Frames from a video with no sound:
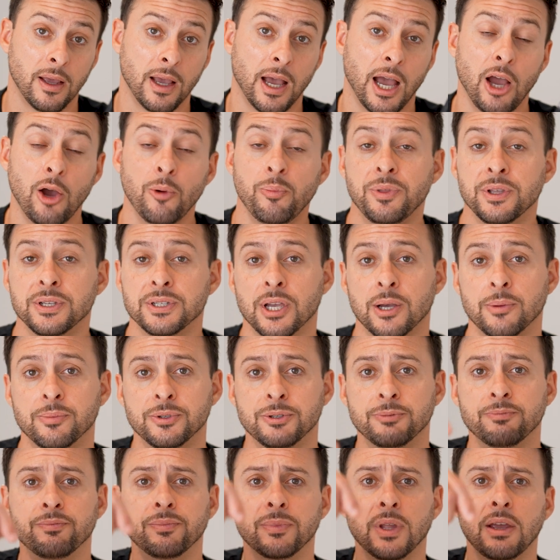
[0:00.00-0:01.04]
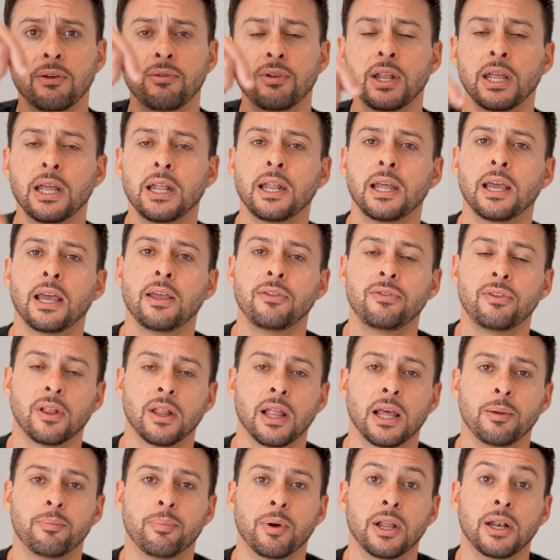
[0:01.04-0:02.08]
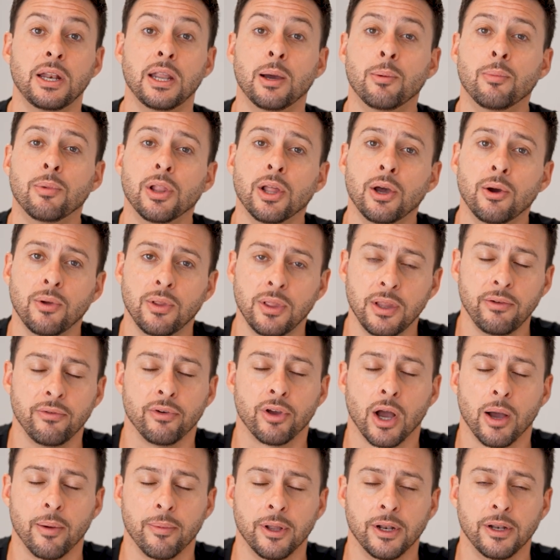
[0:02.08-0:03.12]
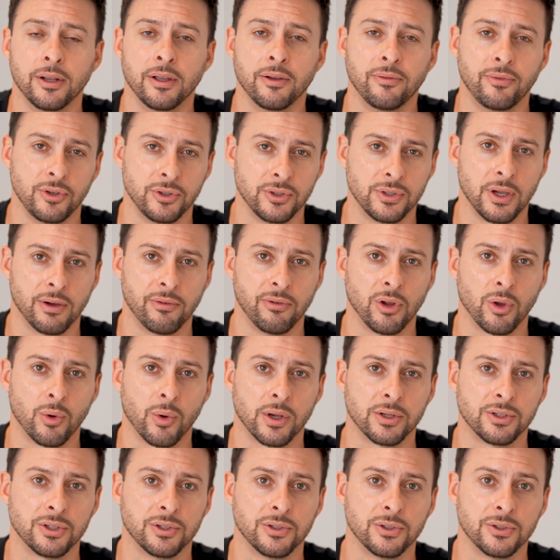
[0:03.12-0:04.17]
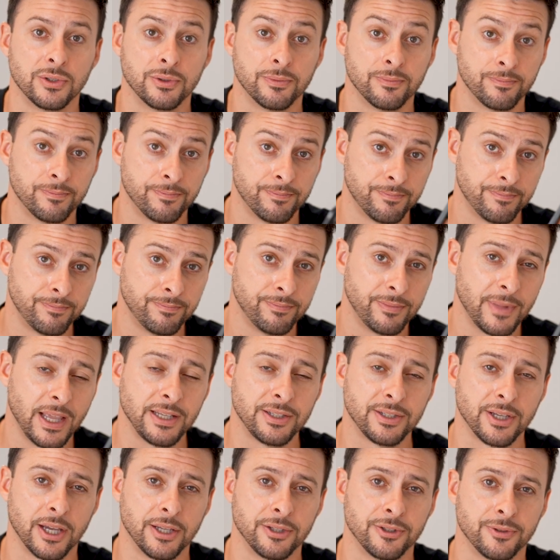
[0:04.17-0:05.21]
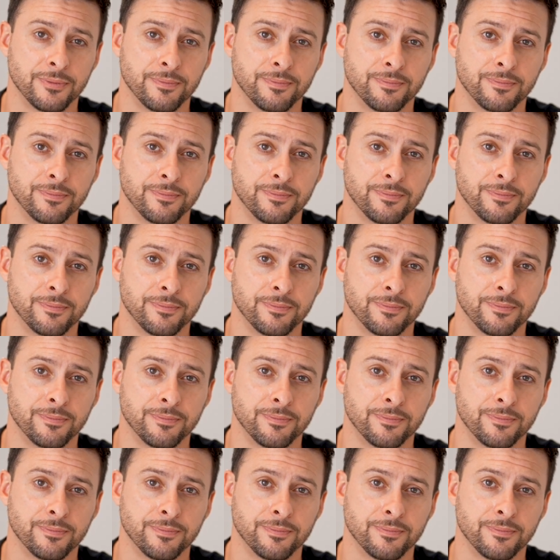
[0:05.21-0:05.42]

I hope this helps. If it did, hit the like button down below and leave a comment if you still have any questions. Thanks, guys.